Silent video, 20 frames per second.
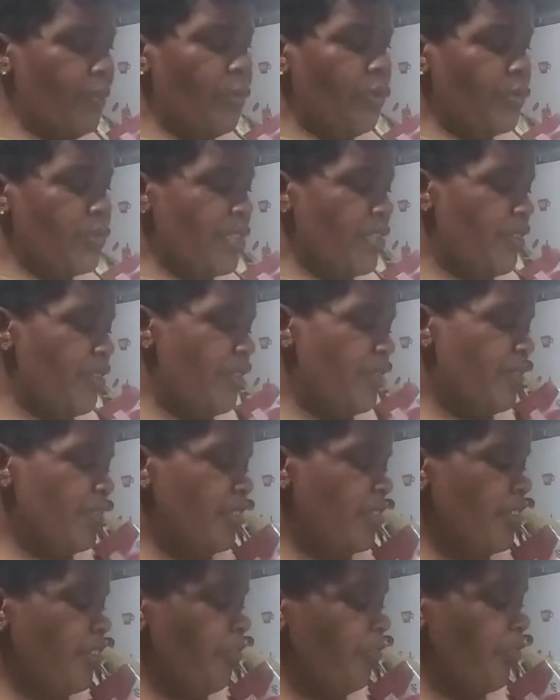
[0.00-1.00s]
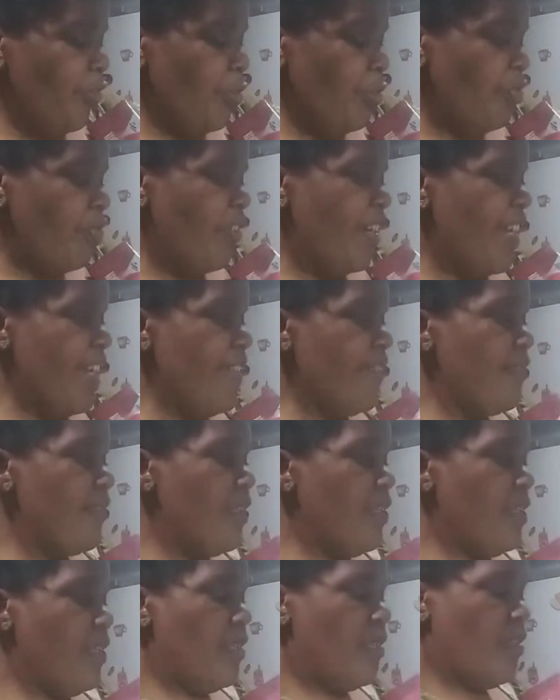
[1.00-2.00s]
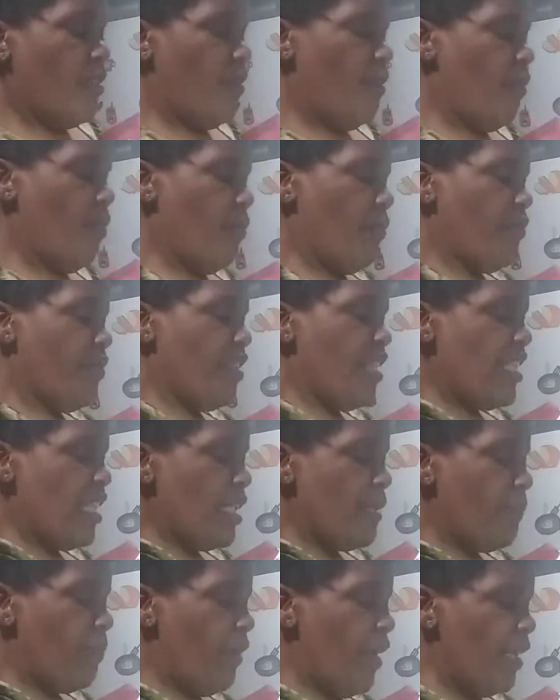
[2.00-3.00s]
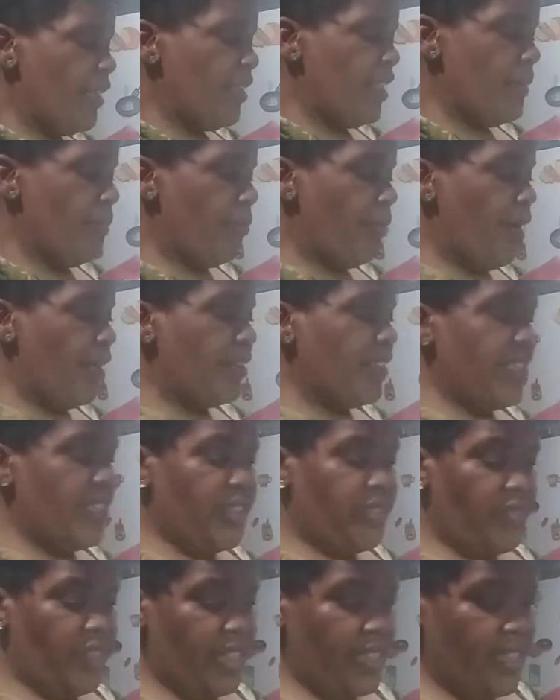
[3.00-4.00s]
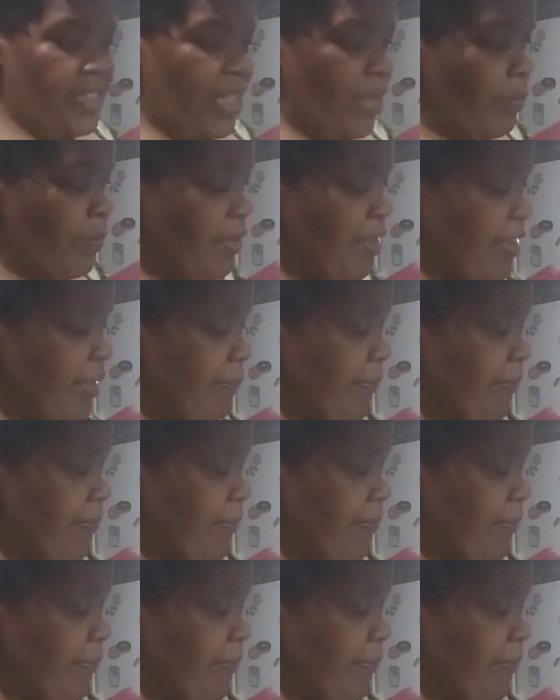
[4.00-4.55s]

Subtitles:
will turn your food red. So this is broccoli, and broccoli is green, and I want it to